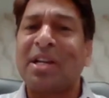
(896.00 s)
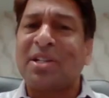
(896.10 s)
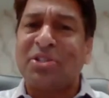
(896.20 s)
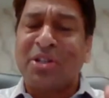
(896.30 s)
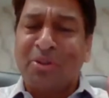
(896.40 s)

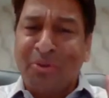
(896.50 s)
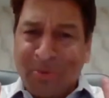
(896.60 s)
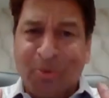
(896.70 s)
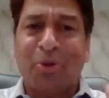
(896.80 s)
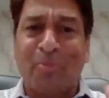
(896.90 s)
Transaction
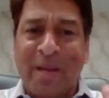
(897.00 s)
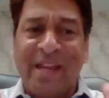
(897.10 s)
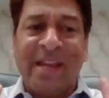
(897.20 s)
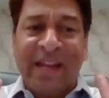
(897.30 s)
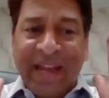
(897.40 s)
would
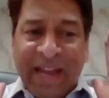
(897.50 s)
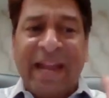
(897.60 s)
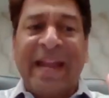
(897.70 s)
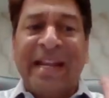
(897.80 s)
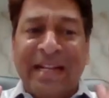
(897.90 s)
be
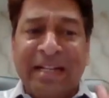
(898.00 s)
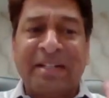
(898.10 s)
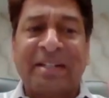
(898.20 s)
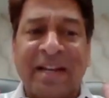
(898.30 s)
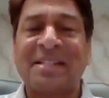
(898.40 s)

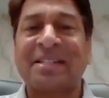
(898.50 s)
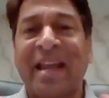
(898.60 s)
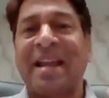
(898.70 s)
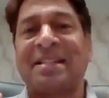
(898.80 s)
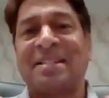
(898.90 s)

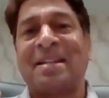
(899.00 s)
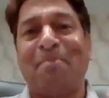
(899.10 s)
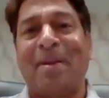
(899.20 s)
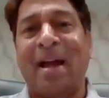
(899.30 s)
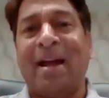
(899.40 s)
interstate
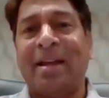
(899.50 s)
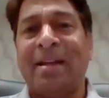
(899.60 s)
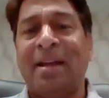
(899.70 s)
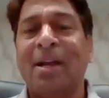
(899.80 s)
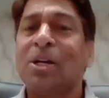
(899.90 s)
supply.
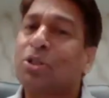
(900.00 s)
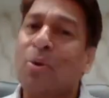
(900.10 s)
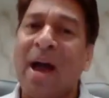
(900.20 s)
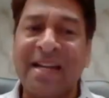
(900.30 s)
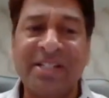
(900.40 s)

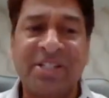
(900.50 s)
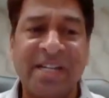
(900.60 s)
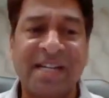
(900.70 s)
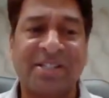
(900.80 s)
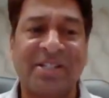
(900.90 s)
So
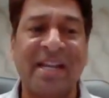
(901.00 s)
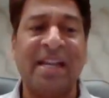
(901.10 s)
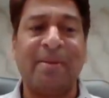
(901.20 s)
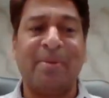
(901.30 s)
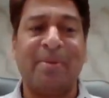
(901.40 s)
IGST